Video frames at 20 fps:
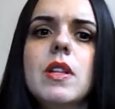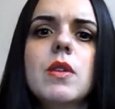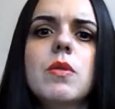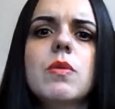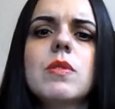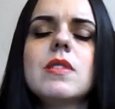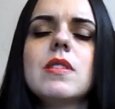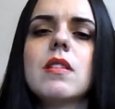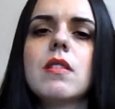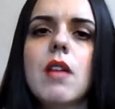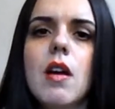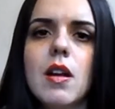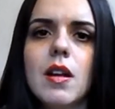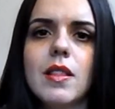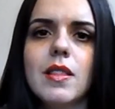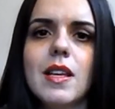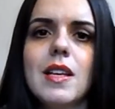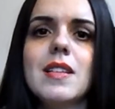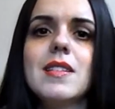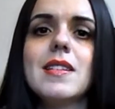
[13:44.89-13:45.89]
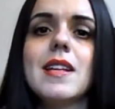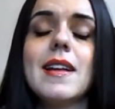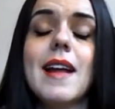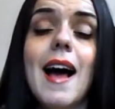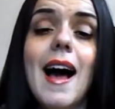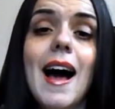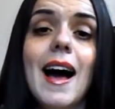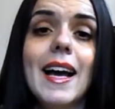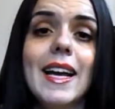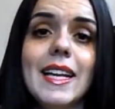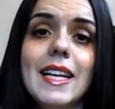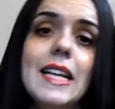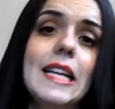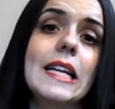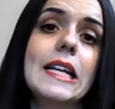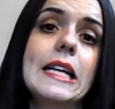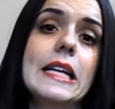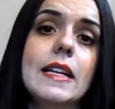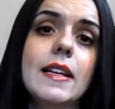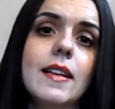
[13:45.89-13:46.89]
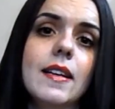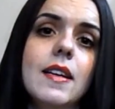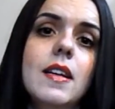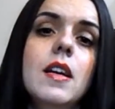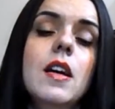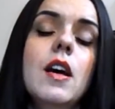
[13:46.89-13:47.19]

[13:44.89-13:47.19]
there was a lot of things that I needed